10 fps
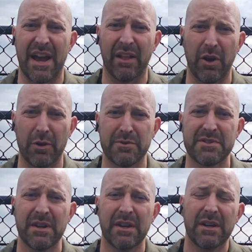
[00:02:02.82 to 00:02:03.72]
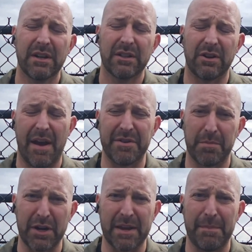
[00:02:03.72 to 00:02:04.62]
silos. They're having
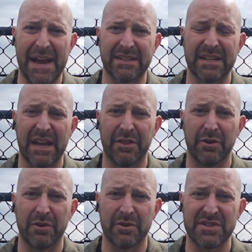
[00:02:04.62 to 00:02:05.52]
to bring it back together.